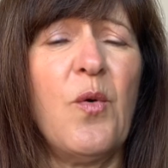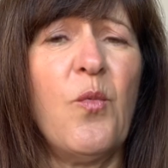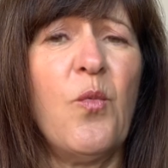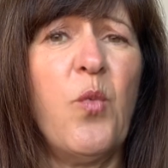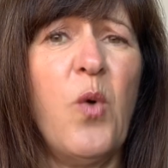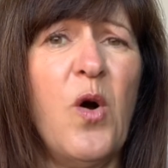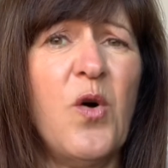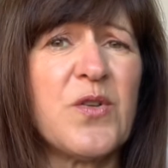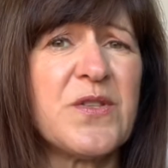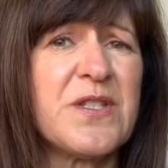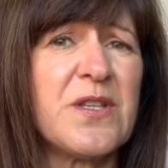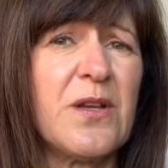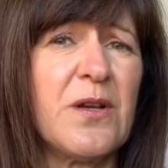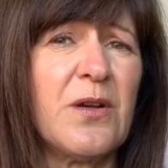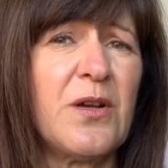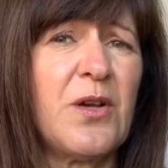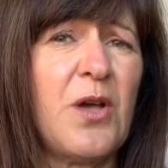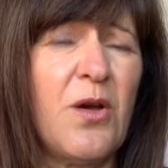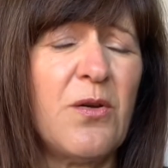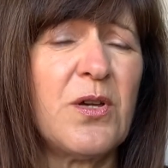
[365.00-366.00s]
what
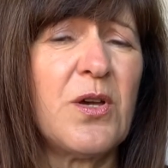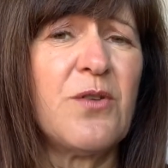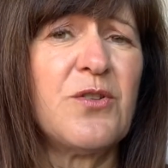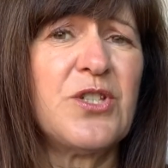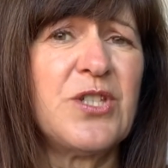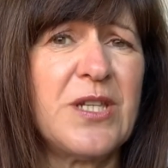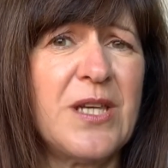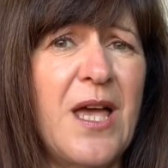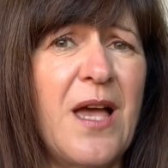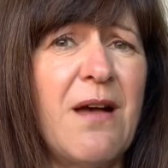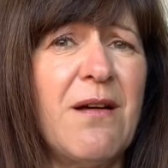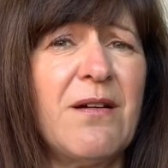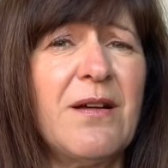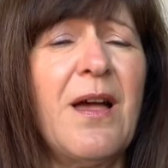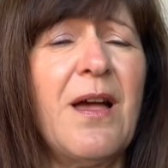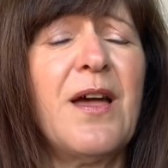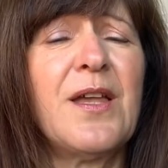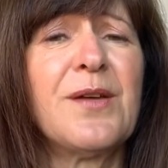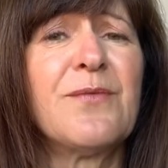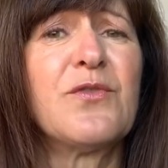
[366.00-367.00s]
Coco Chanel
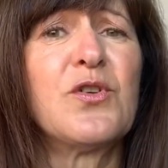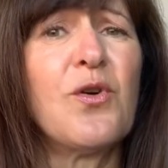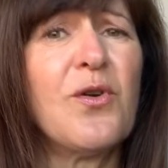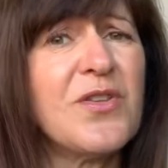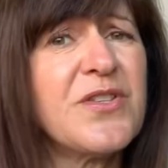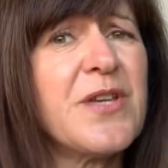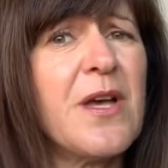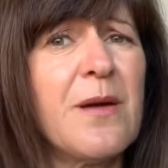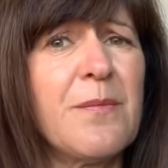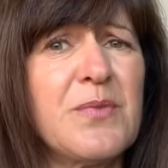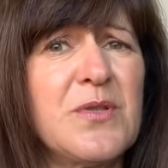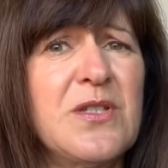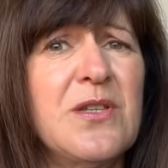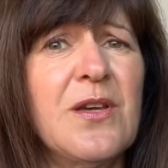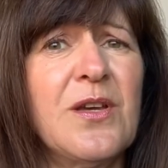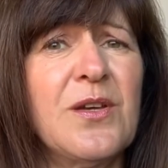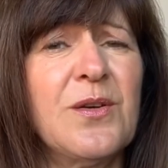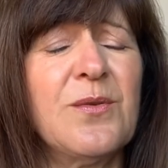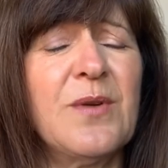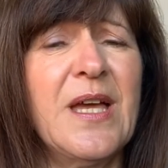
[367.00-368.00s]
kind of got up
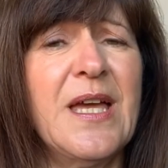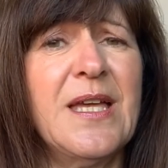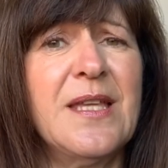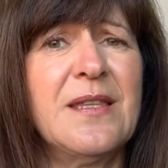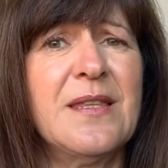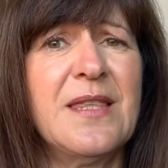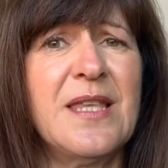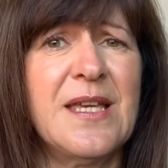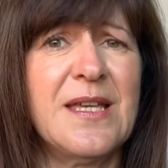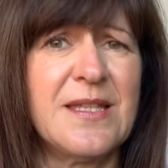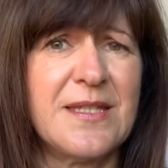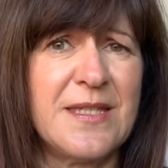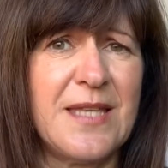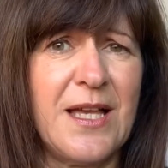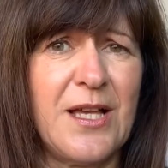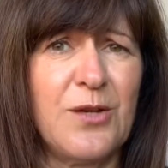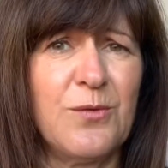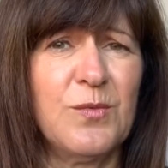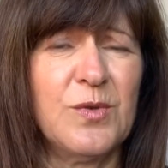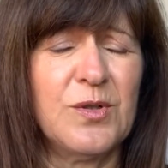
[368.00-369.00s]
to in the
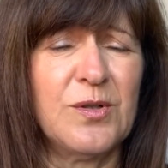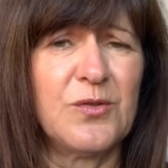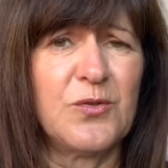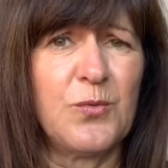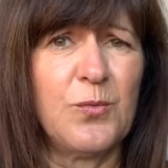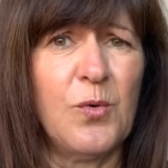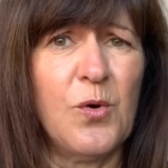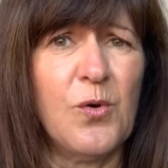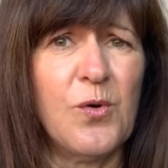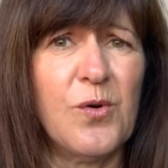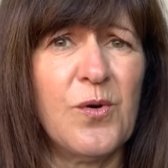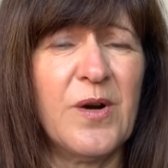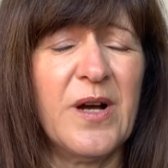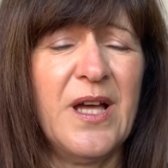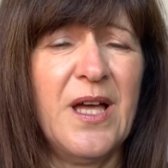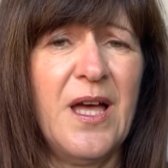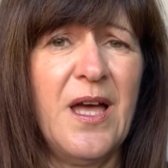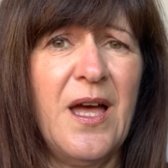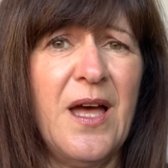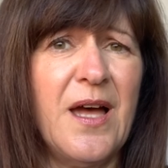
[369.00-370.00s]
Second World War,
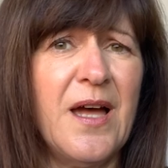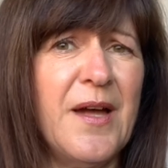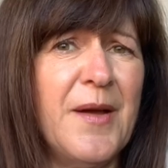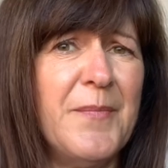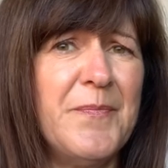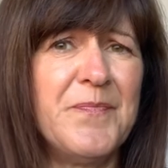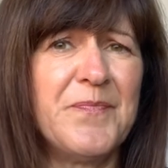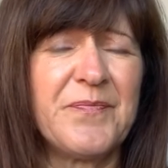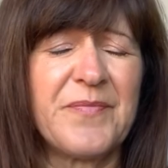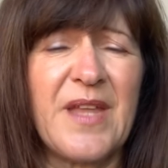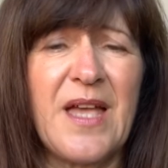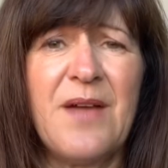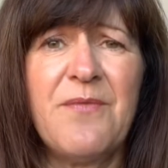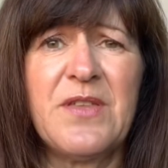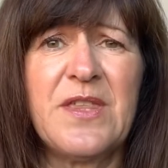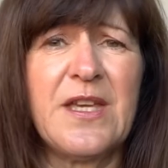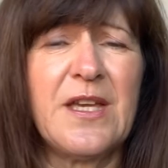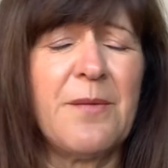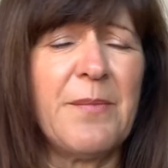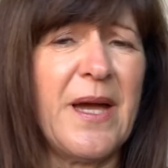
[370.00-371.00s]
um,
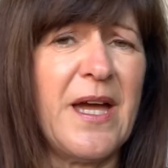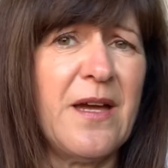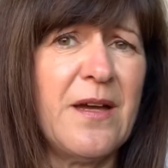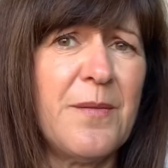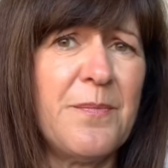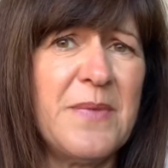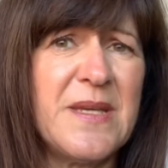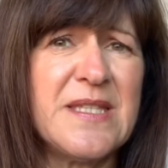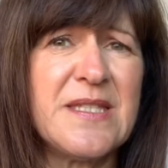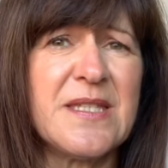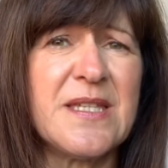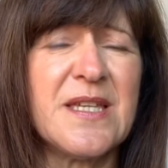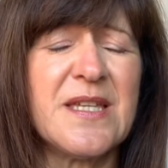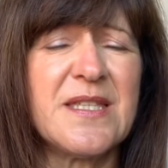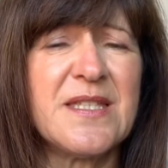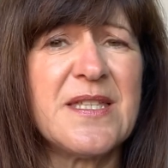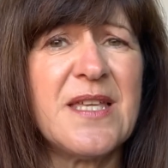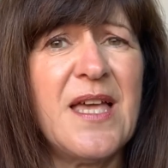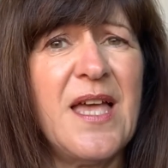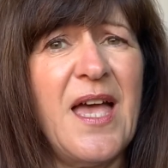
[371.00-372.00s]
everything about her
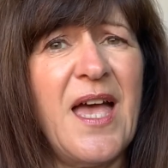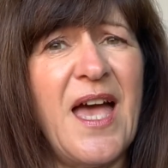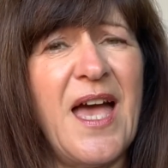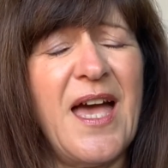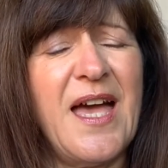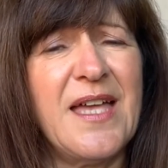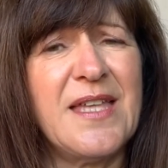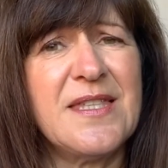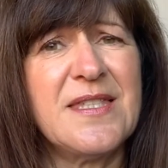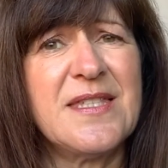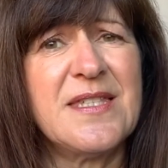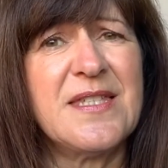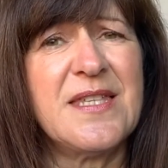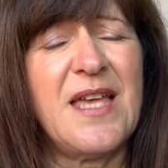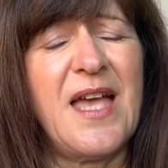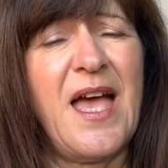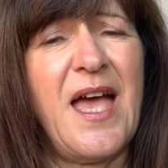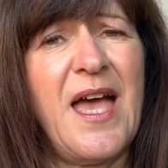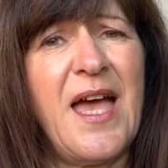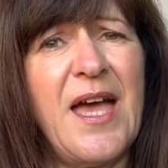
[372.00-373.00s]
business, and
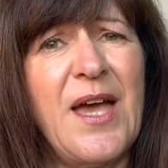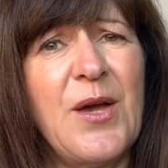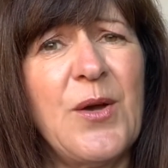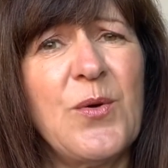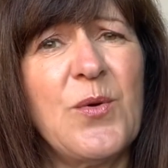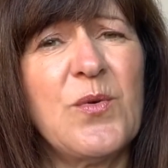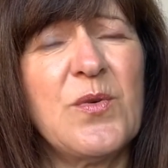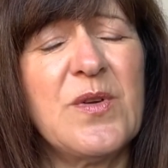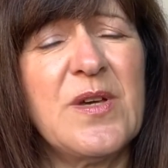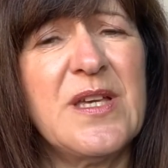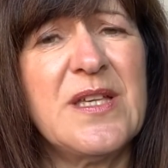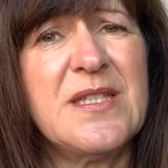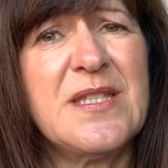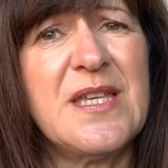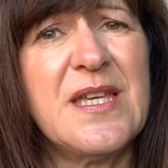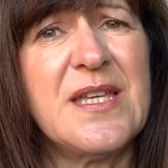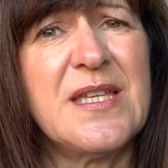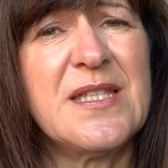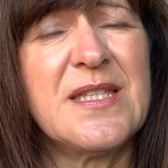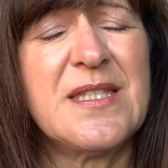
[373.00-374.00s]
how it
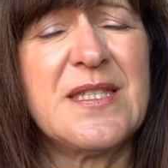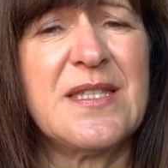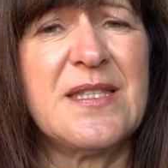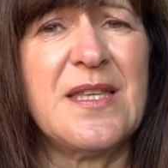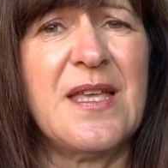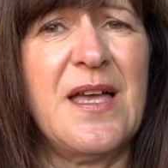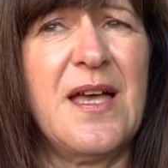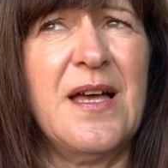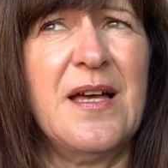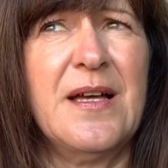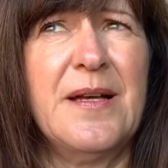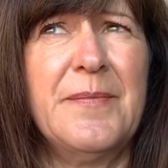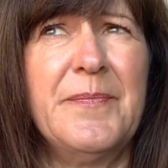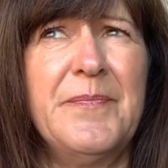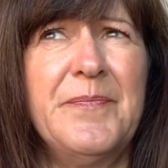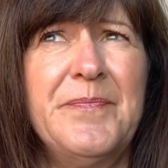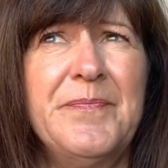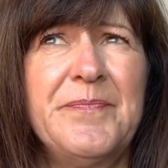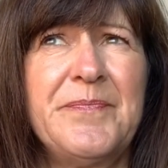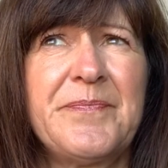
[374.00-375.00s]
is
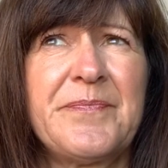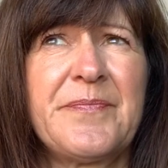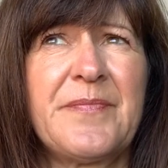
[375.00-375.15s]
um,